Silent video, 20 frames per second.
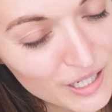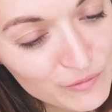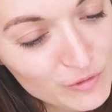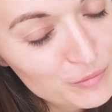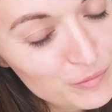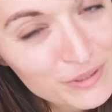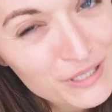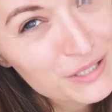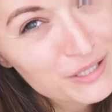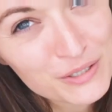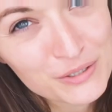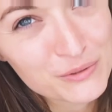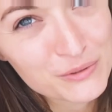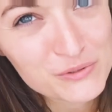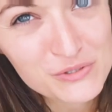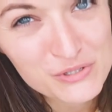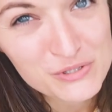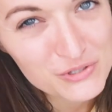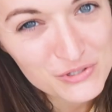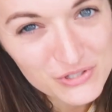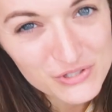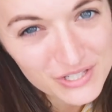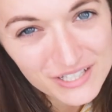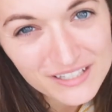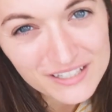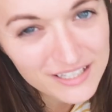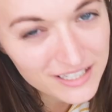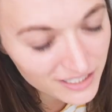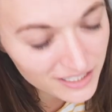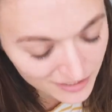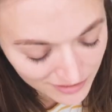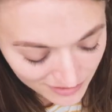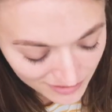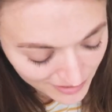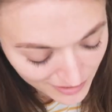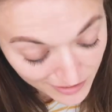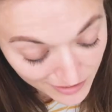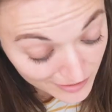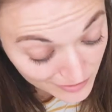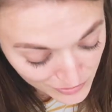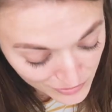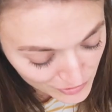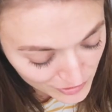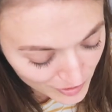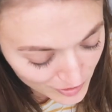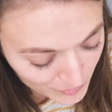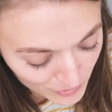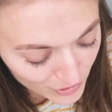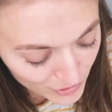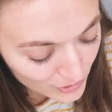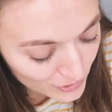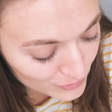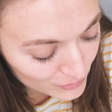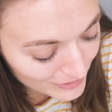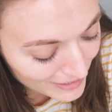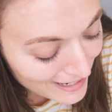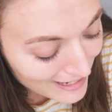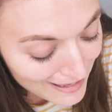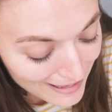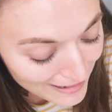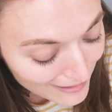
Everybody knows there's a hidden ice cream cone